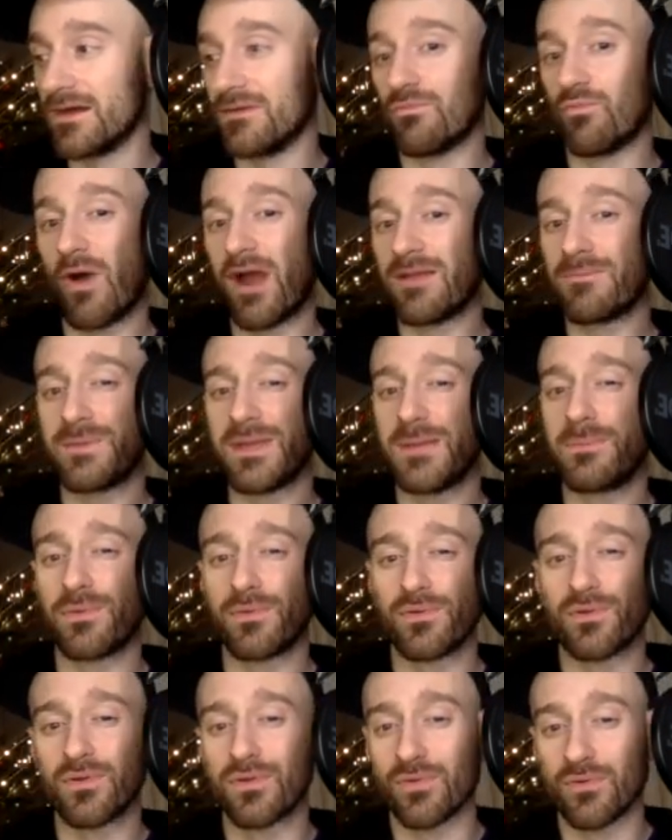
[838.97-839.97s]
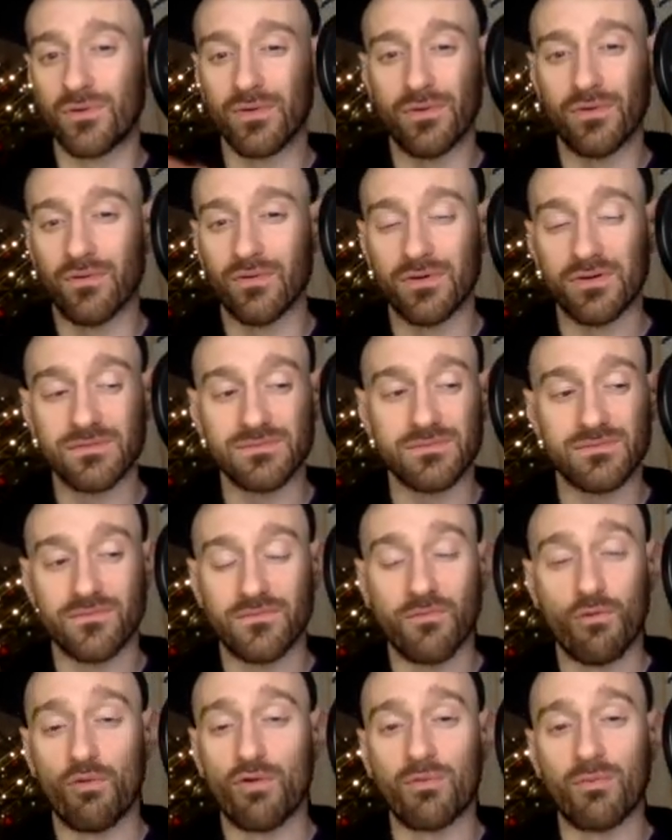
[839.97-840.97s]
white people or
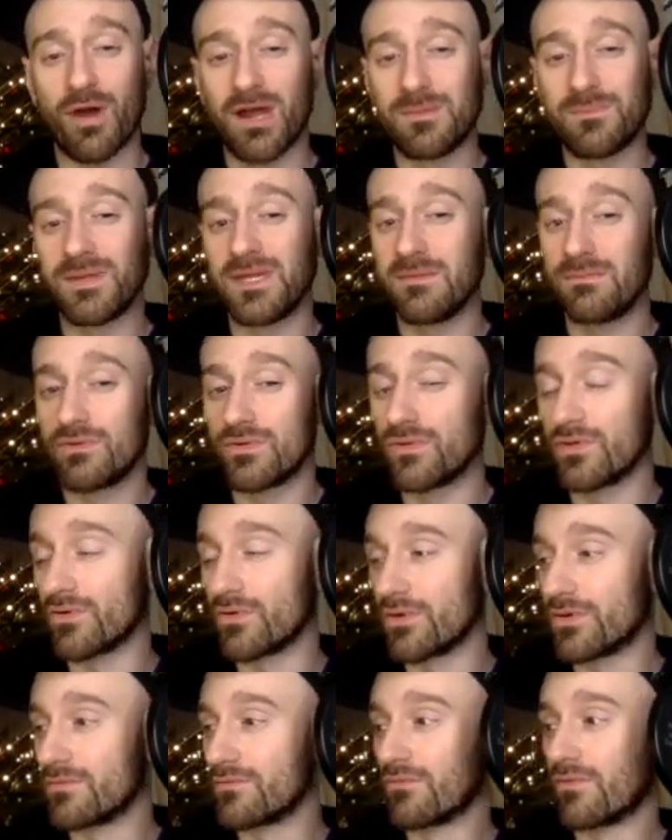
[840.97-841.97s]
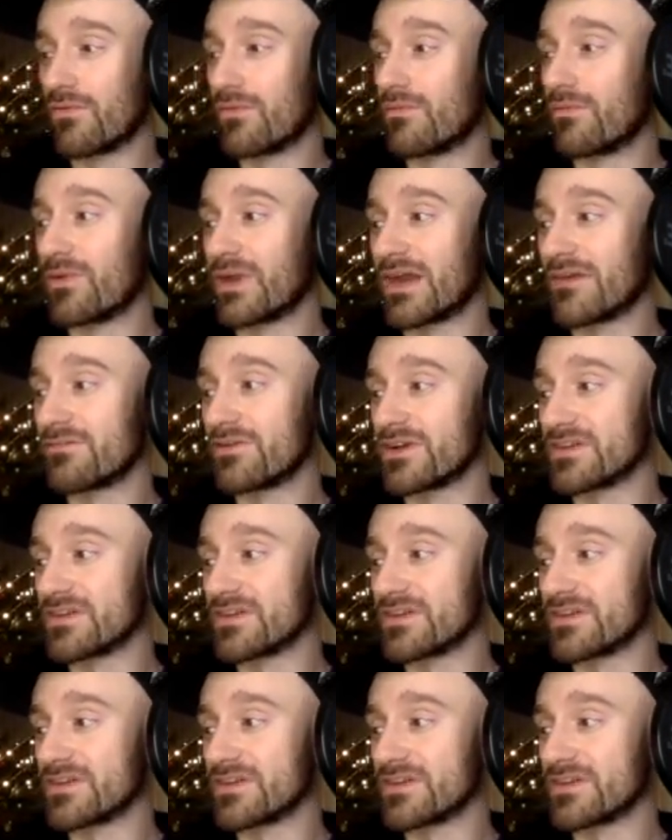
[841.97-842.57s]
for white people or whatever it